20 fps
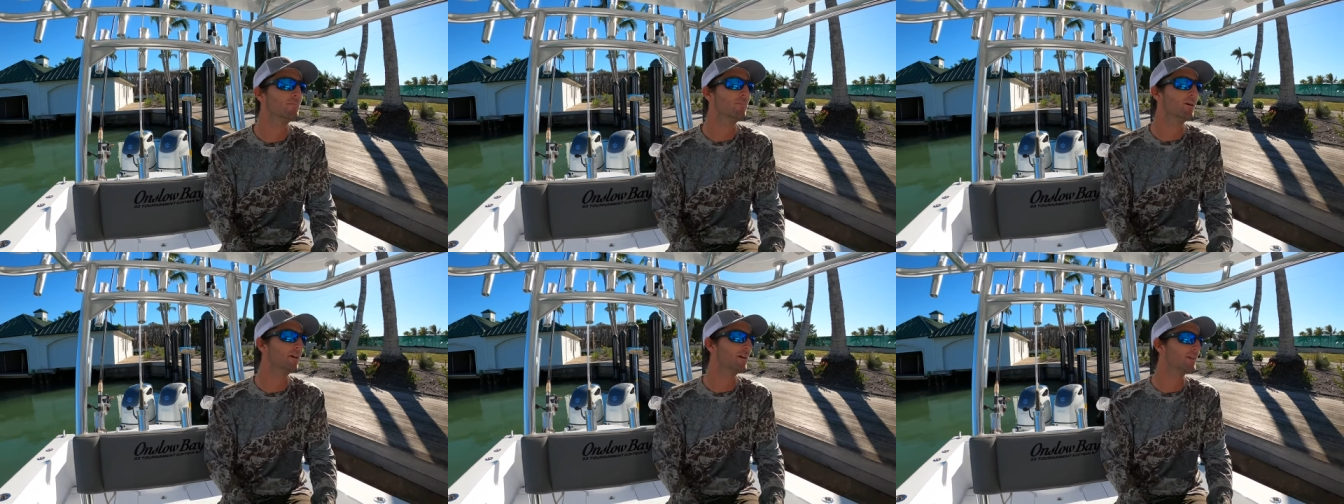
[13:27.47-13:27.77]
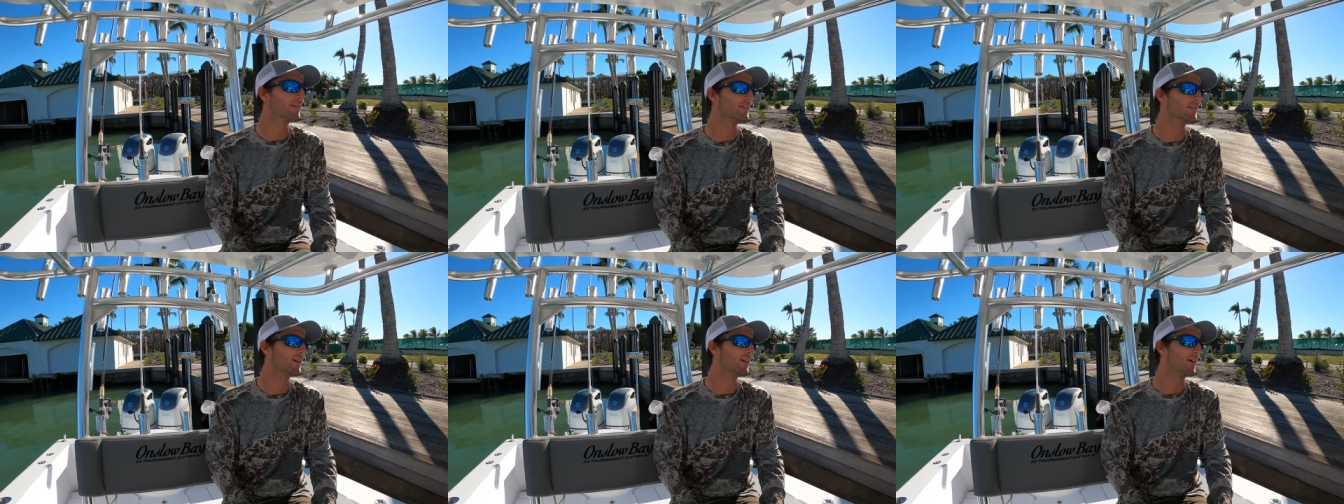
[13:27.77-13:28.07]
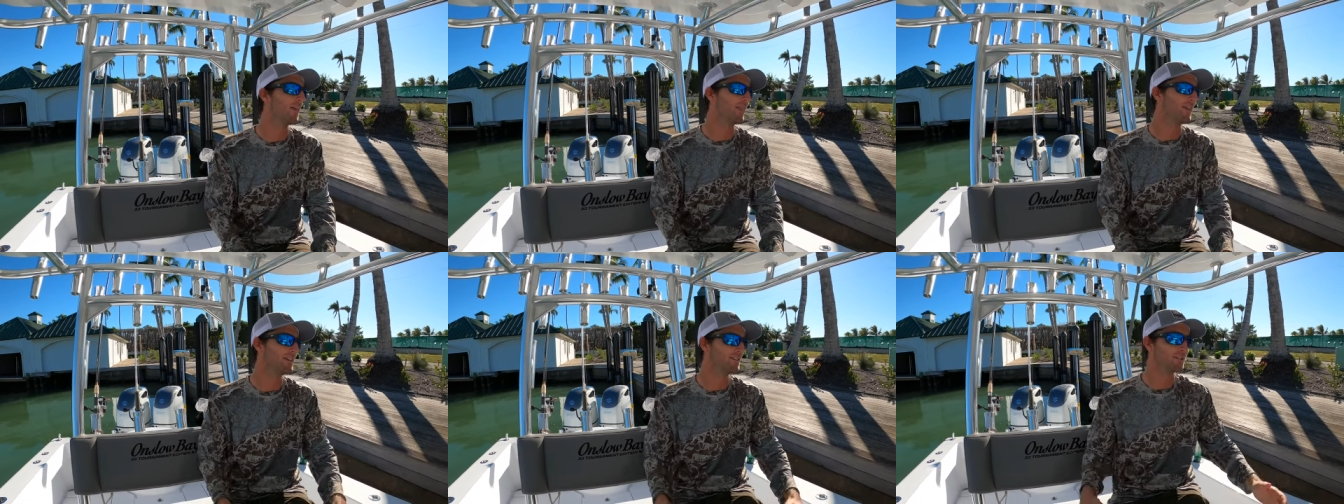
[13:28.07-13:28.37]
But
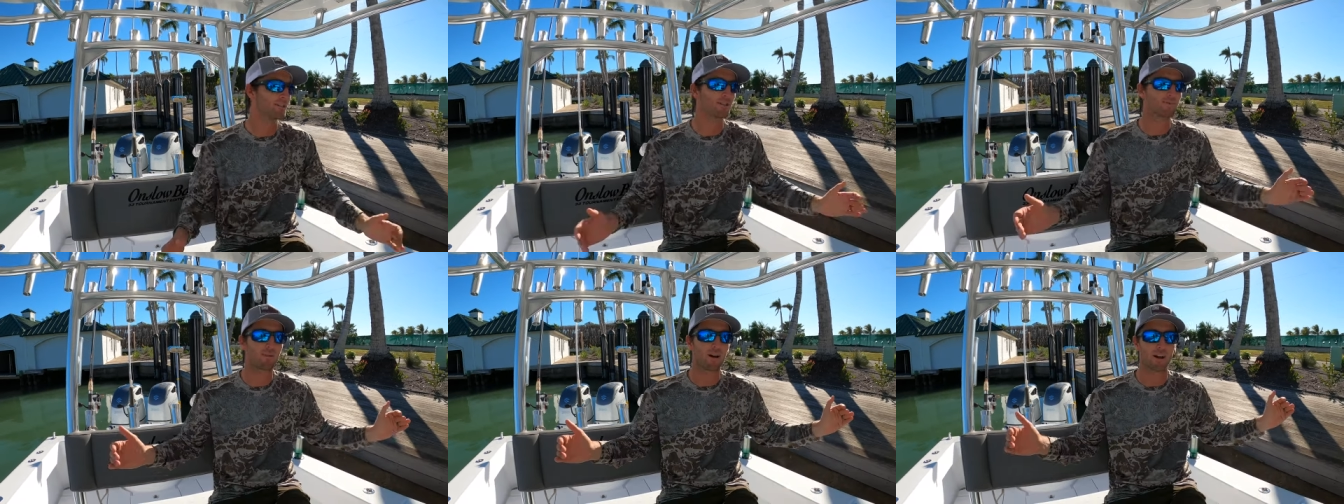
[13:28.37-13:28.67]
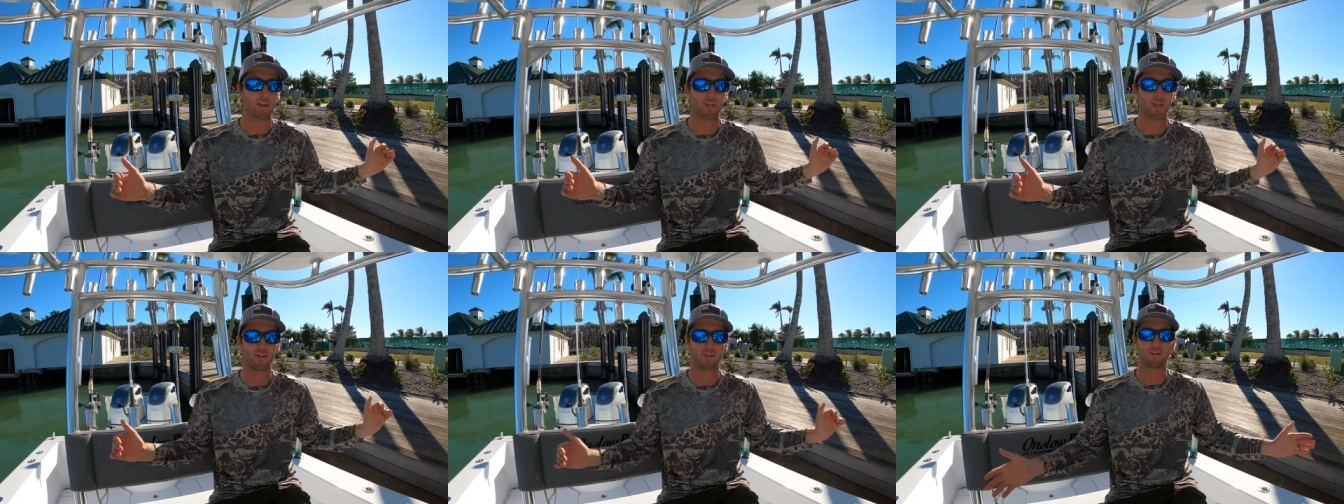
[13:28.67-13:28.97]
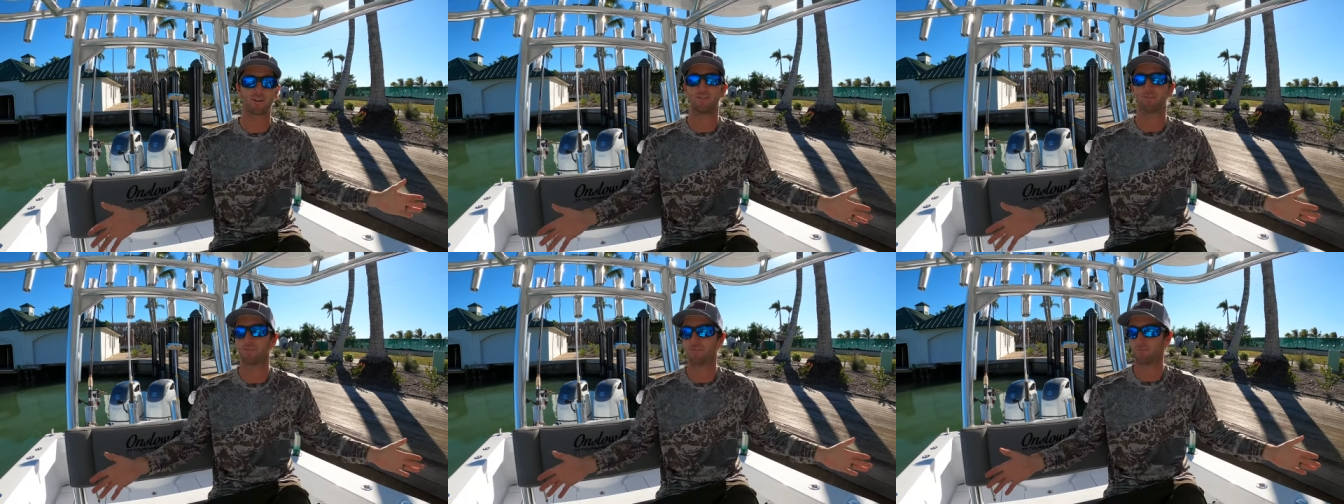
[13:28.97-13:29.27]
uh, this is my
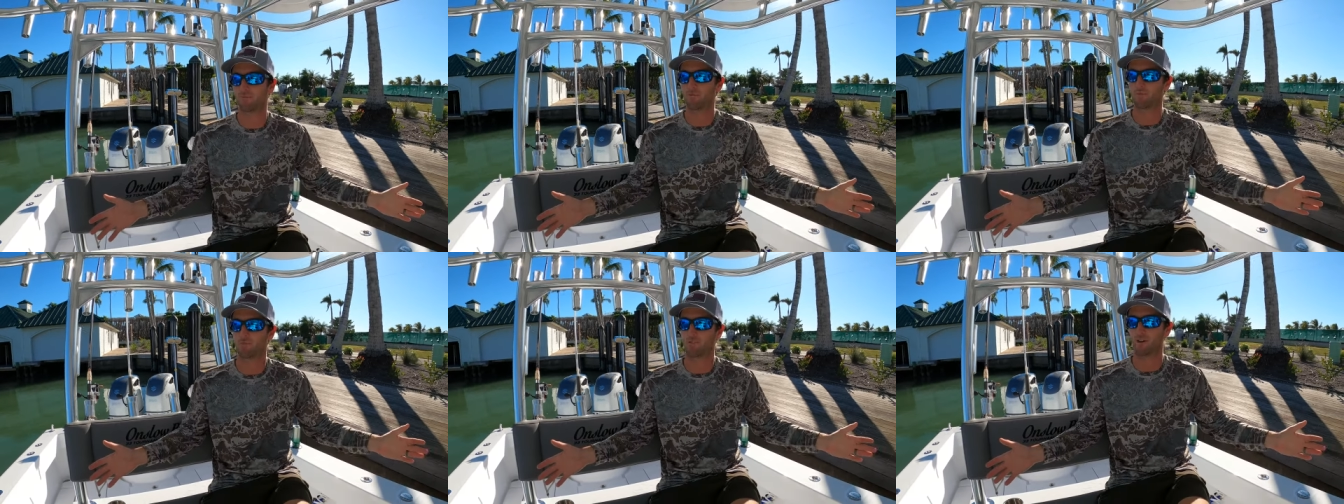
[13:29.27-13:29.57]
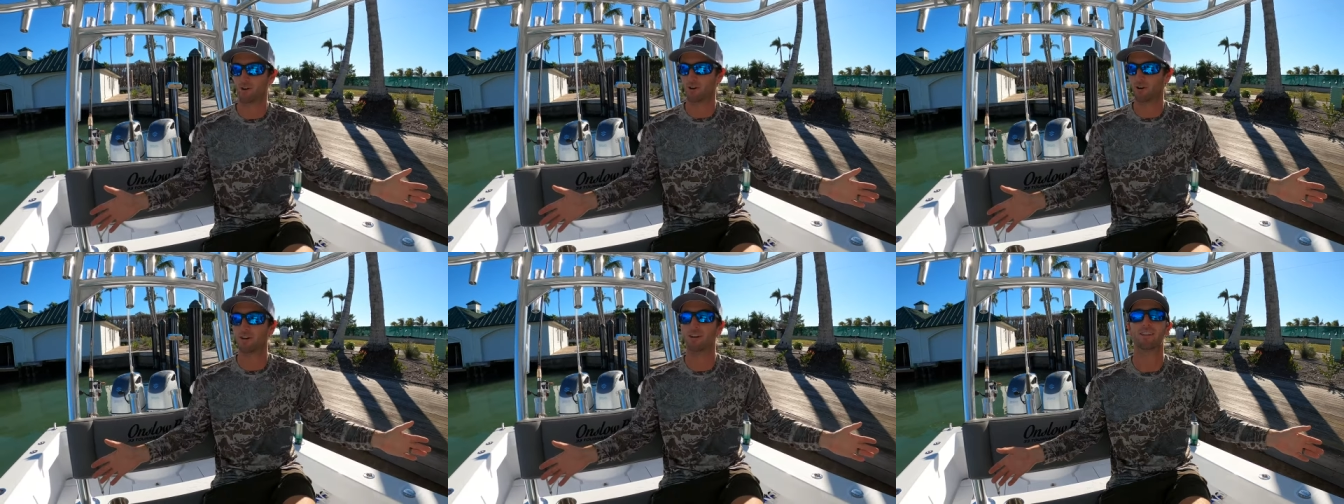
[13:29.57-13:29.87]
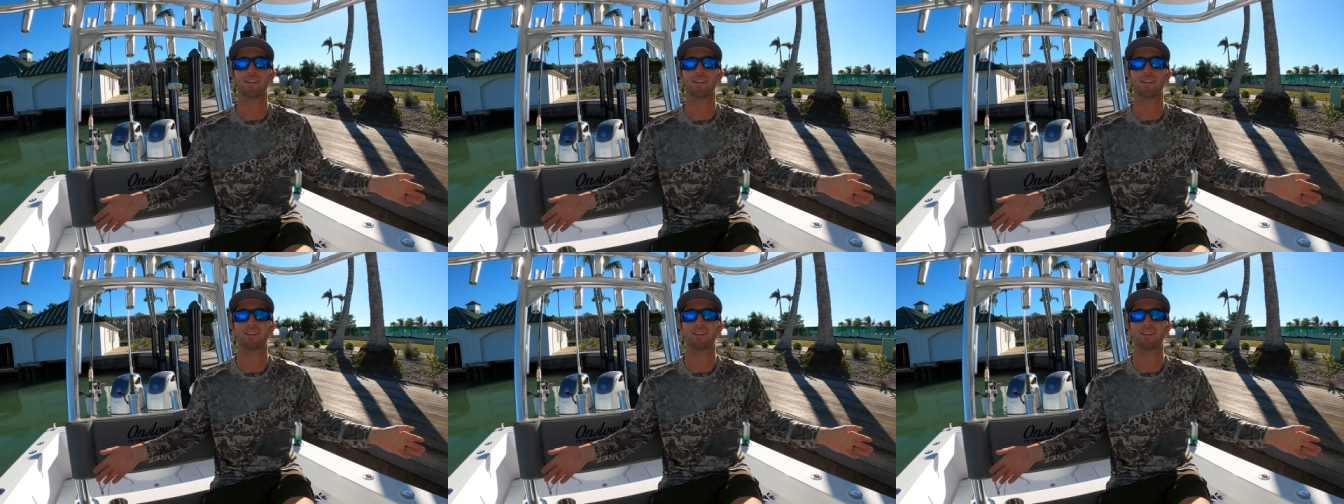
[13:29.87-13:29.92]
third, third,